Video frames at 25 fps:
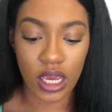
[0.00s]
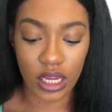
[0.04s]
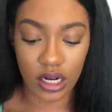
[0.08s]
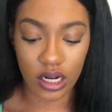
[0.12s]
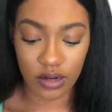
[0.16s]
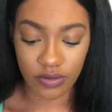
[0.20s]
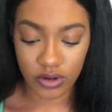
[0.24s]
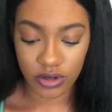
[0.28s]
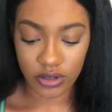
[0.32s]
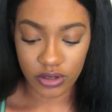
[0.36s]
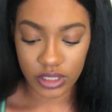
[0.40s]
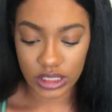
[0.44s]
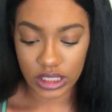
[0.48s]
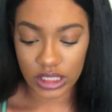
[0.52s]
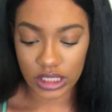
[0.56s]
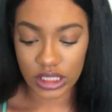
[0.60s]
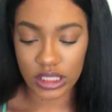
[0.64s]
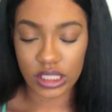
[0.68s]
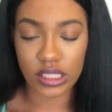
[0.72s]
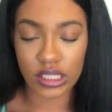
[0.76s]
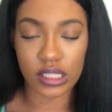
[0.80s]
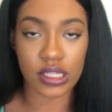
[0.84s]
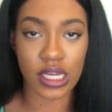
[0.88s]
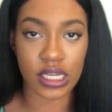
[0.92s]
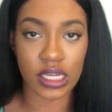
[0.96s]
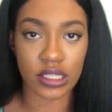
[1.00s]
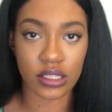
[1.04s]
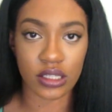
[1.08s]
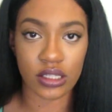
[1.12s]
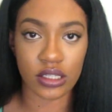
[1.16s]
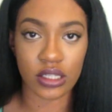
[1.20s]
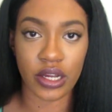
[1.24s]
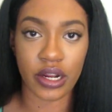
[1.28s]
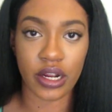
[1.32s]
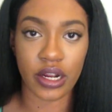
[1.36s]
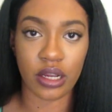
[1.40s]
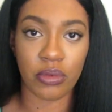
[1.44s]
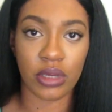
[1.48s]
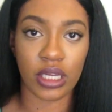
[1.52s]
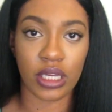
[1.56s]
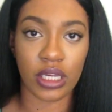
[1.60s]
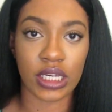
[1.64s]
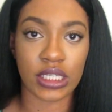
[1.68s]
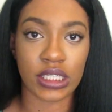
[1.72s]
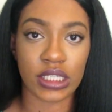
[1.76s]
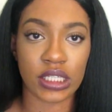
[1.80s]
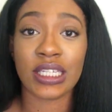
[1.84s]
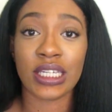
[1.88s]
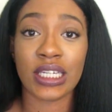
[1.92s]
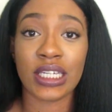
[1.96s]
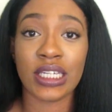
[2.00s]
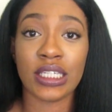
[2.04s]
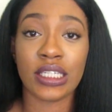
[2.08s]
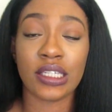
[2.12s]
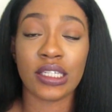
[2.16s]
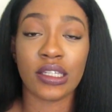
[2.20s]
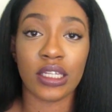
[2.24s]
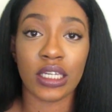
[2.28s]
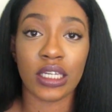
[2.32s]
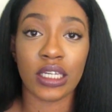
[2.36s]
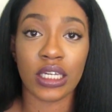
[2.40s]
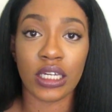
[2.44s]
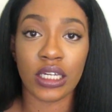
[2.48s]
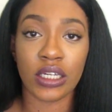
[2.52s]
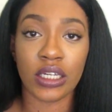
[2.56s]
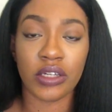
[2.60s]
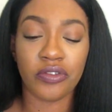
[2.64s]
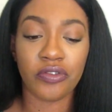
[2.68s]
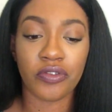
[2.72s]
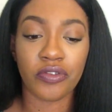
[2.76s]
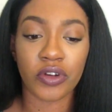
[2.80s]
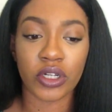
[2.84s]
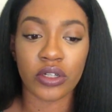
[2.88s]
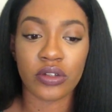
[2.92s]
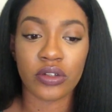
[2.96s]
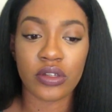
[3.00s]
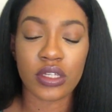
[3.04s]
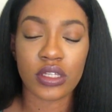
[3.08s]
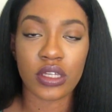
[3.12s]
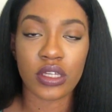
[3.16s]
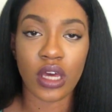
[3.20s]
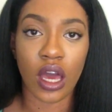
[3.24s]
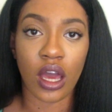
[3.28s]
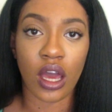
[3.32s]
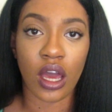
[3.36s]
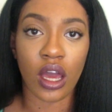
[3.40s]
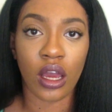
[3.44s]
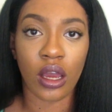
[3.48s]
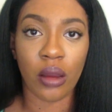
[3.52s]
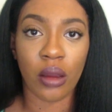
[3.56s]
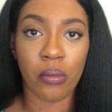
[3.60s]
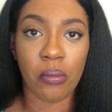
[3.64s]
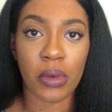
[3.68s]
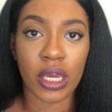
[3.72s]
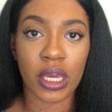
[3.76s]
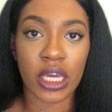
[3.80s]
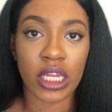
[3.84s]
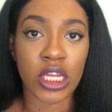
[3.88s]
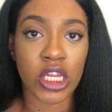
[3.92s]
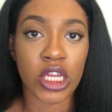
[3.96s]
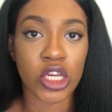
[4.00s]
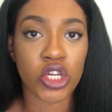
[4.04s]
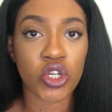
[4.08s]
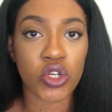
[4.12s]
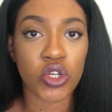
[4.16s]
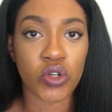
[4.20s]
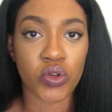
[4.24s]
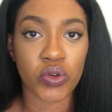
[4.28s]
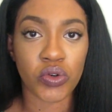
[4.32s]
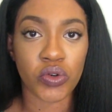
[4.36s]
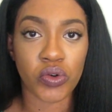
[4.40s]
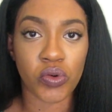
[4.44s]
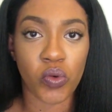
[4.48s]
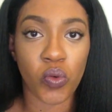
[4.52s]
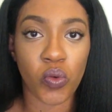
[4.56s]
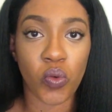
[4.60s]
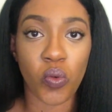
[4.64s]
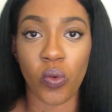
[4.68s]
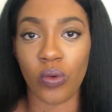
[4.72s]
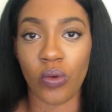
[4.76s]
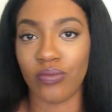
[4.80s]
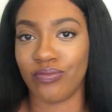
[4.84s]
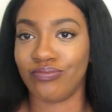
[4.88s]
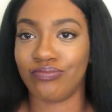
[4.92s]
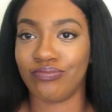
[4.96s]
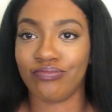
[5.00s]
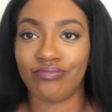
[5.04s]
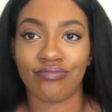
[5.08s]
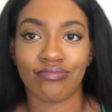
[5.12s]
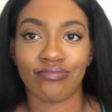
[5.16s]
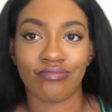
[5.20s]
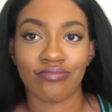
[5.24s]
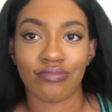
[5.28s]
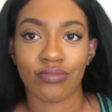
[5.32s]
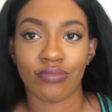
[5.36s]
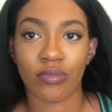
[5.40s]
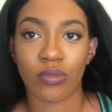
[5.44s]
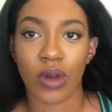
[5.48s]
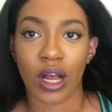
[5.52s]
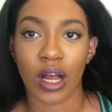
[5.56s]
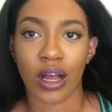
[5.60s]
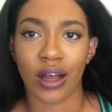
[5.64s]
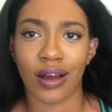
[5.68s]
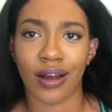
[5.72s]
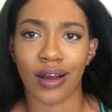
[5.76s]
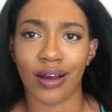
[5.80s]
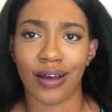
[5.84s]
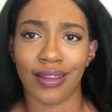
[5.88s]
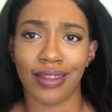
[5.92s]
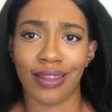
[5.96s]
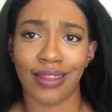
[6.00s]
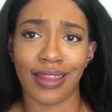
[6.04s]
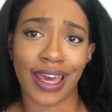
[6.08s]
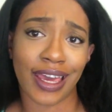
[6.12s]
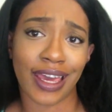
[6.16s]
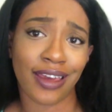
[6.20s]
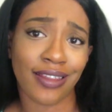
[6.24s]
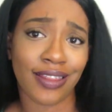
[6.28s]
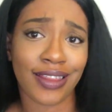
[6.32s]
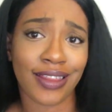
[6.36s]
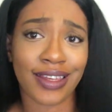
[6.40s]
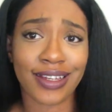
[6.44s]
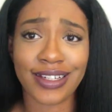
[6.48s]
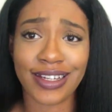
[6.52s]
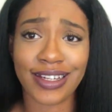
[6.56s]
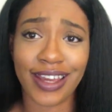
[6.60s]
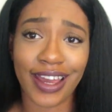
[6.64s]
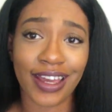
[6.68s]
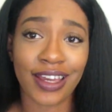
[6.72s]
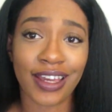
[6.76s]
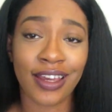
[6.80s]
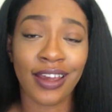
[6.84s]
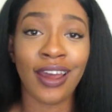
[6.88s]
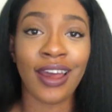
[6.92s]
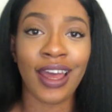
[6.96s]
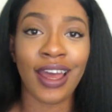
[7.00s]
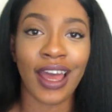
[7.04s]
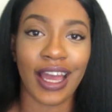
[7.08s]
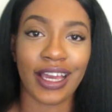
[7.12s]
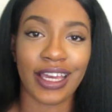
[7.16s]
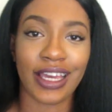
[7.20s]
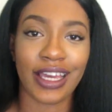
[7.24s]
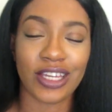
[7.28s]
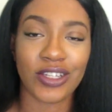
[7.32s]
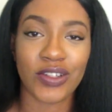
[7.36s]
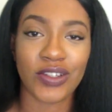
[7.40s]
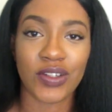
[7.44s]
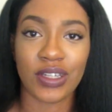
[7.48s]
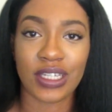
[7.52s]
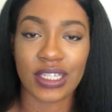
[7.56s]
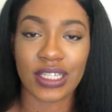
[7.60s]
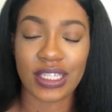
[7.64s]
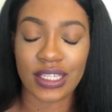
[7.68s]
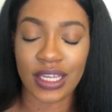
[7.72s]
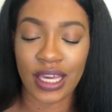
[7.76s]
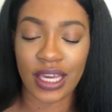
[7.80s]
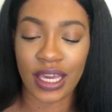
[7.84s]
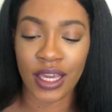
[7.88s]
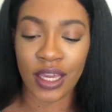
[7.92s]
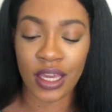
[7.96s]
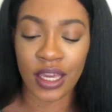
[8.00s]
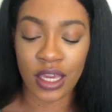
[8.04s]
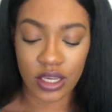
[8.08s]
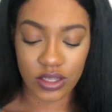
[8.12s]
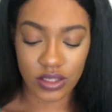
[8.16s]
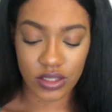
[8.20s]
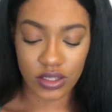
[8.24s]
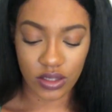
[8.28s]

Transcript: And of course this is necessary because this is the first um, initial uh, length check, I guess you could say.